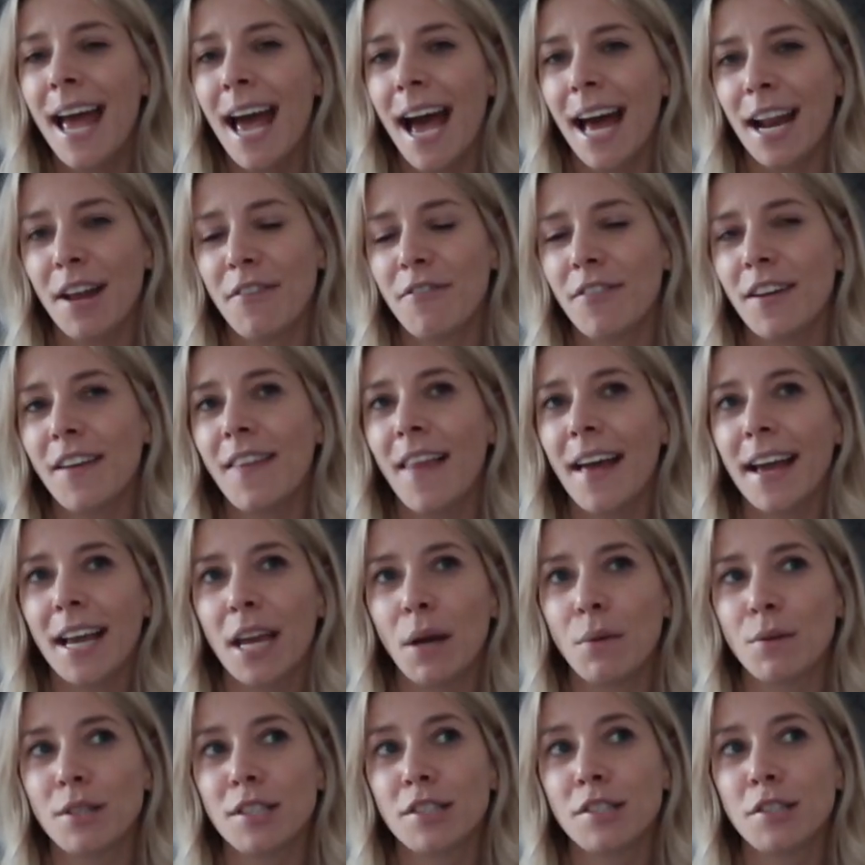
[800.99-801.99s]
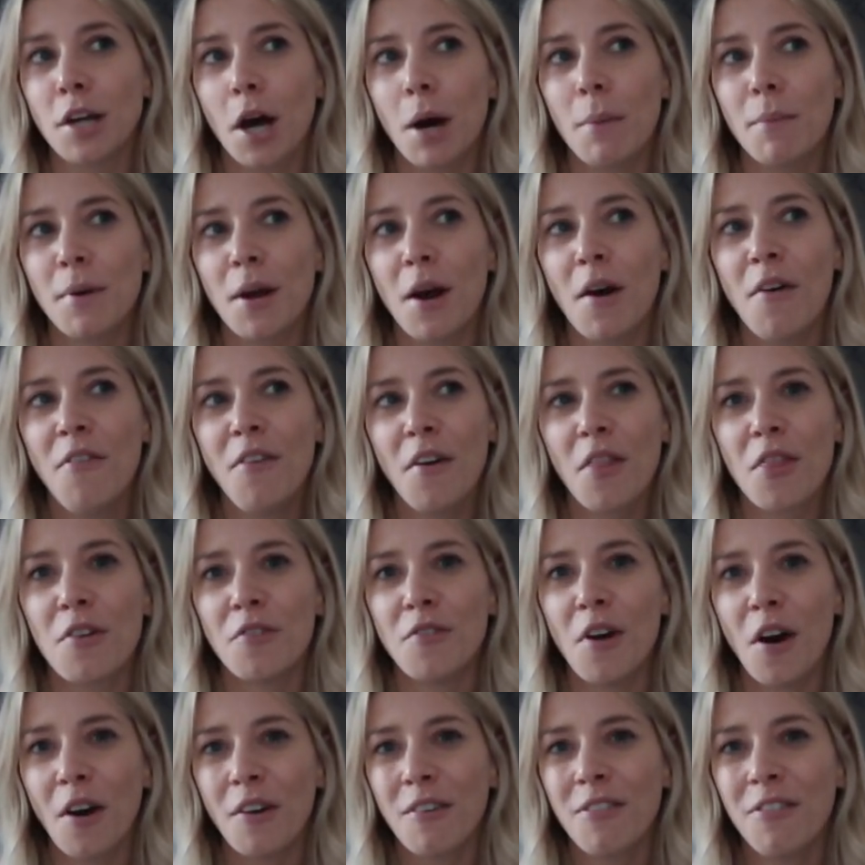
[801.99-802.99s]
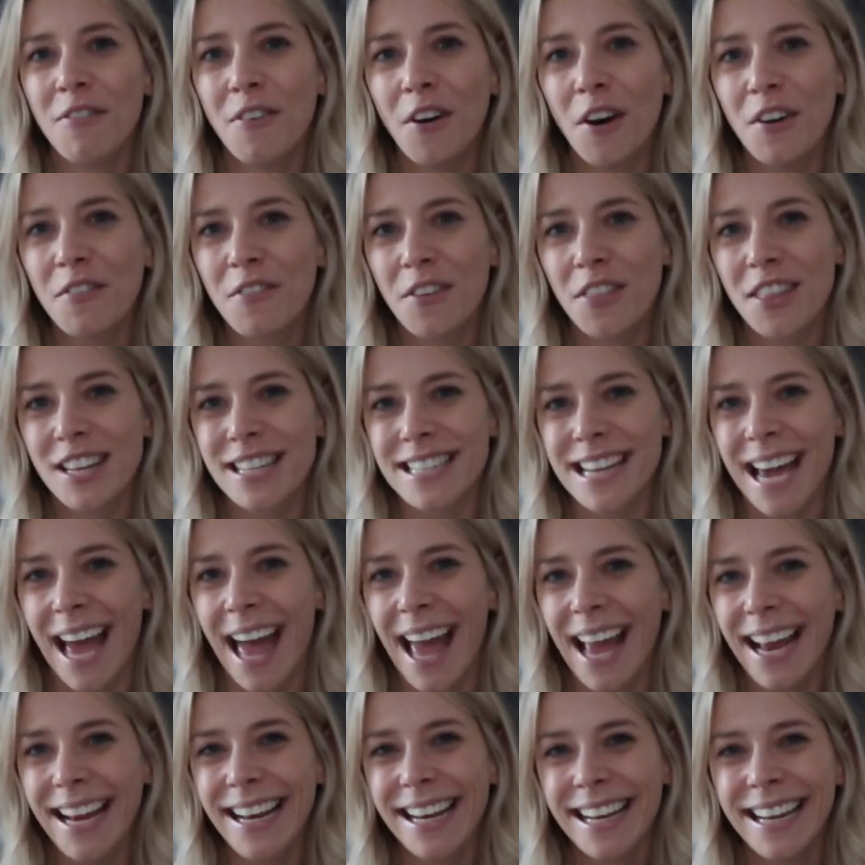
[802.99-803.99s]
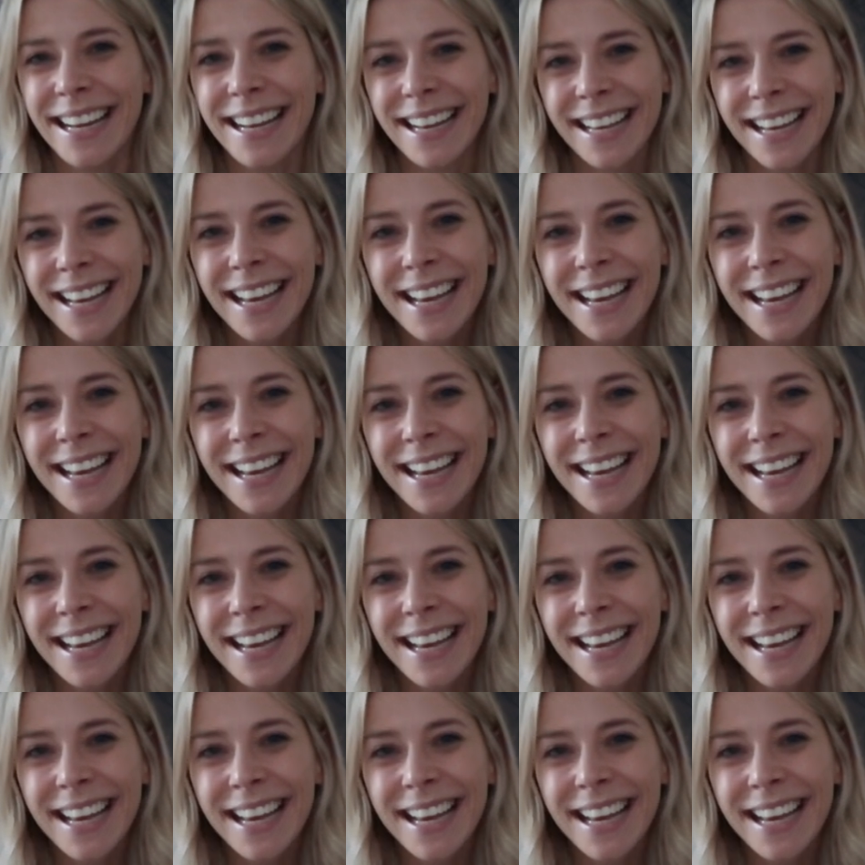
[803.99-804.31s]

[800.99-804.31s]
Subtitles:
and I feel like it would start me off on the wrong foot for the day.